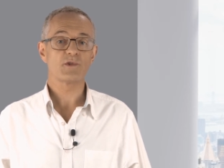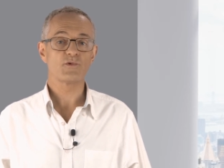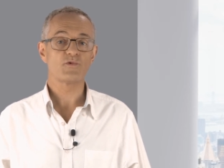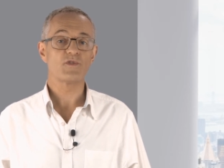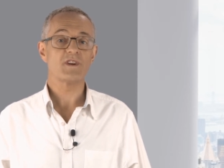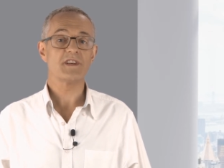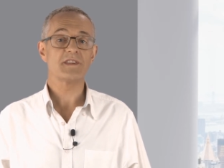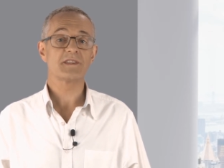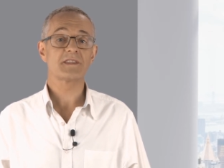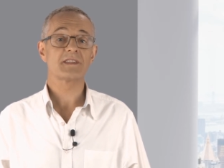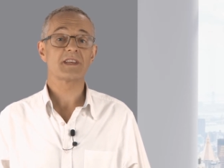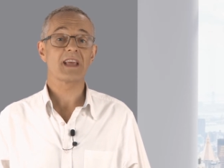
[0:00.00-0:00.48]

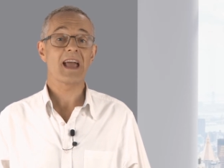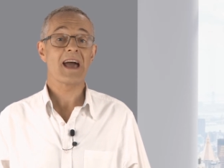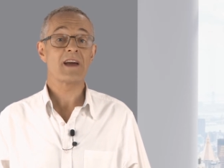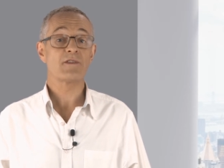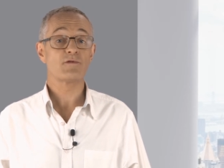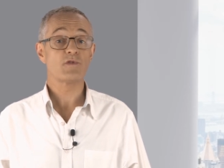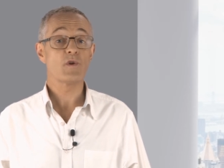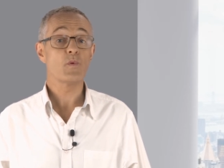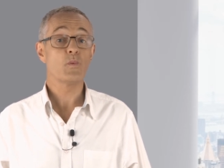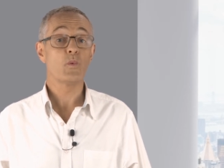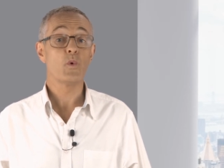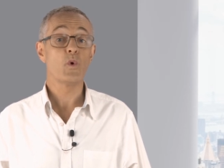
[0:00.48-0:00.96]
risk
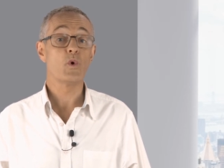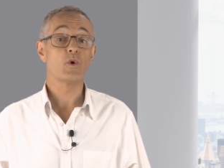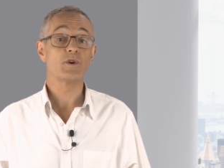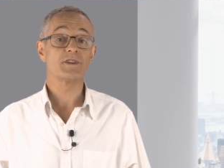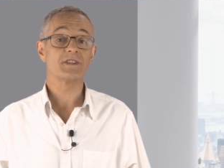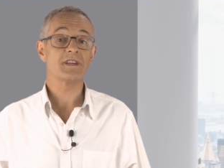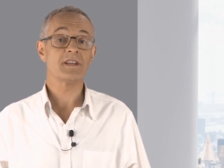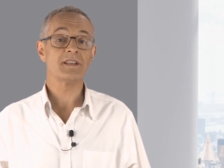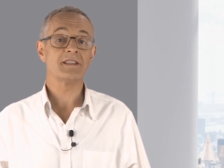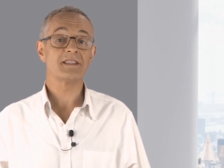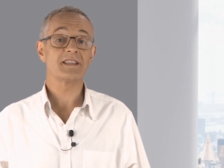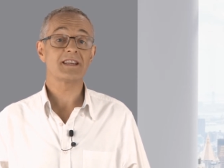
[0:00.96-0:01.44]
and reward
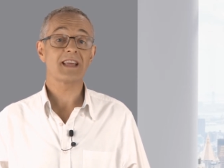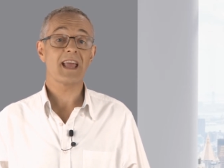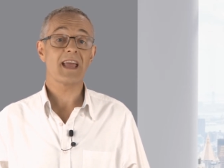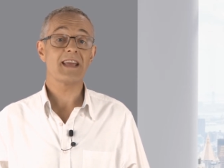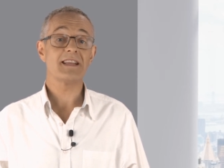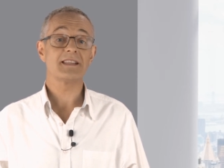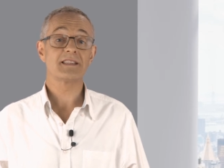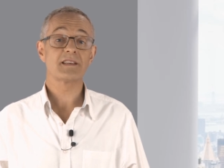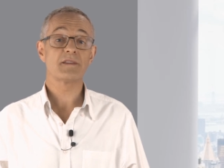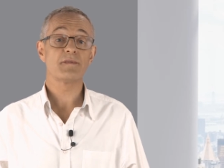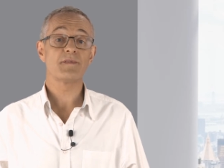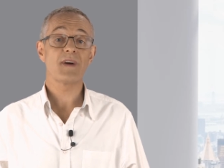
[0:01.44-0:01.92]

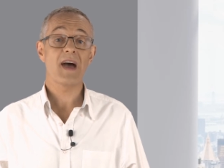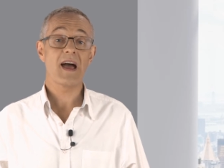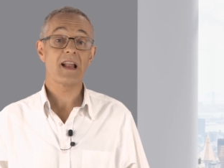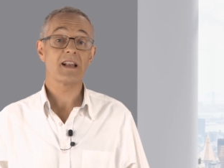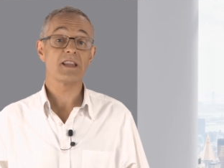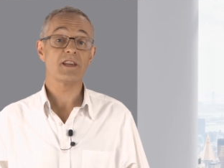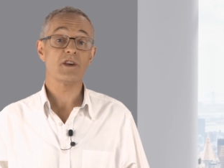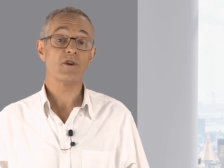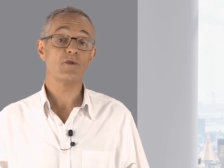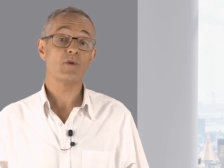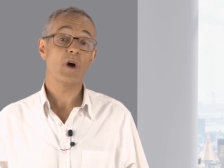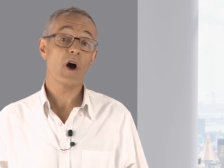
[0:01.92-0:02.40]
indicator
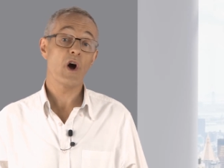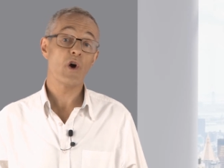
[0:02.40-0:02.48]
value